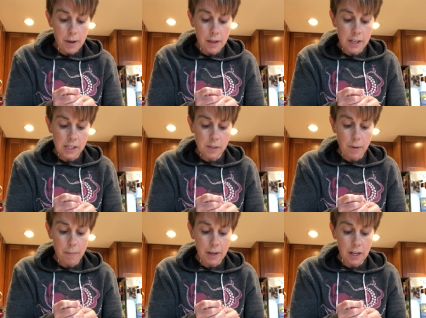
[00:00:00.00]
This is
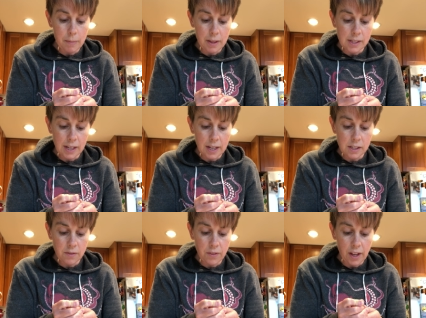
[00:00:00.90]
probably gonna be the size
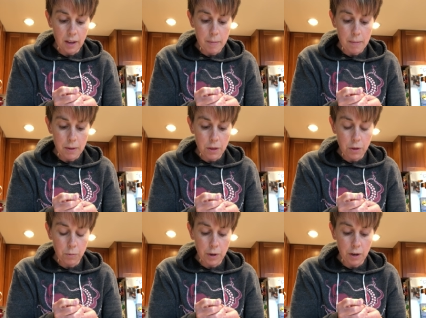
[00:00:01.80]
of like maybe
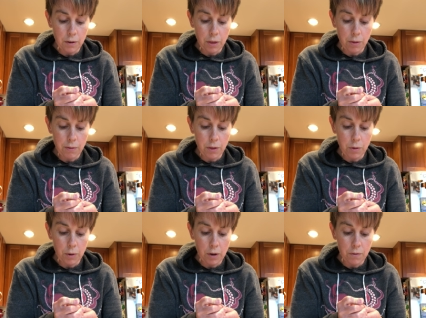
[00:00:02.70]
3
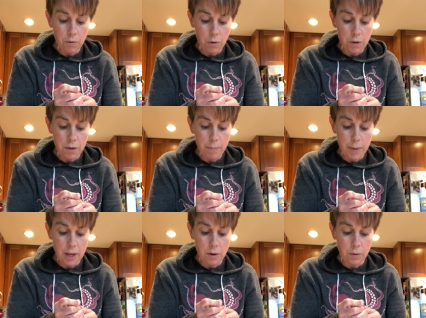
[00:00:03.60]
or 4
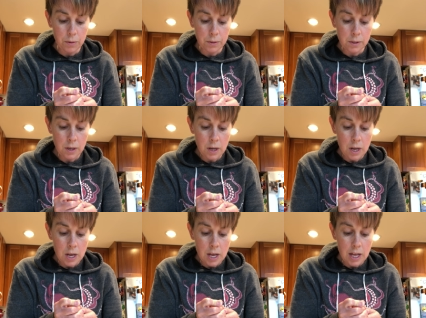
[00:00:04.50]
pinholes.
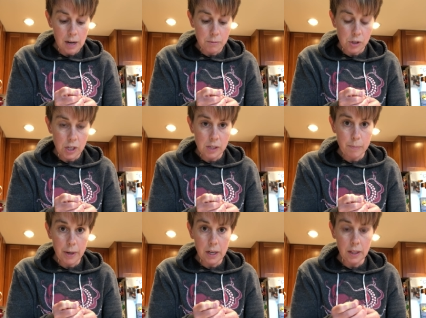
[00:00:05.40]
And I'm just
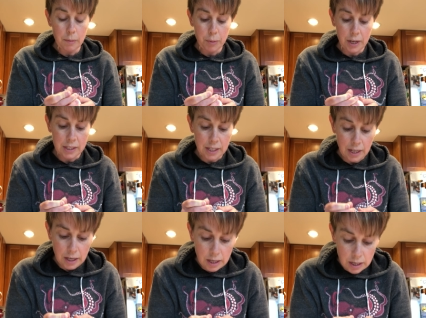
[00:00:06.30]
barely
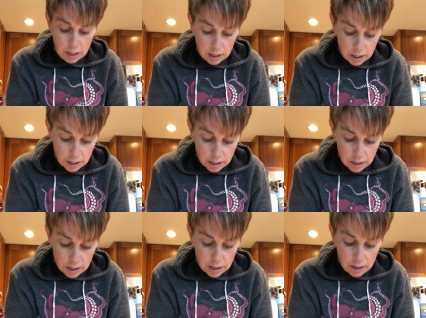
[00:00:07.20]
pressing
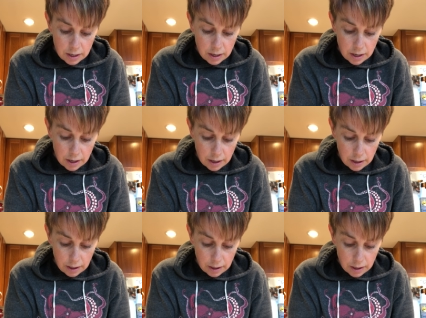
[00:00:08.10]

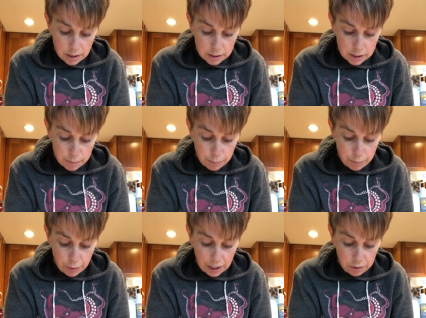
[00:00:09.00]
to
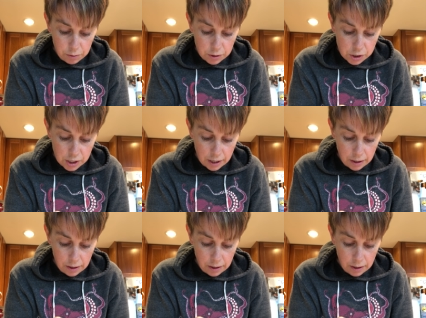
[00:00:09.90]
break through the shell.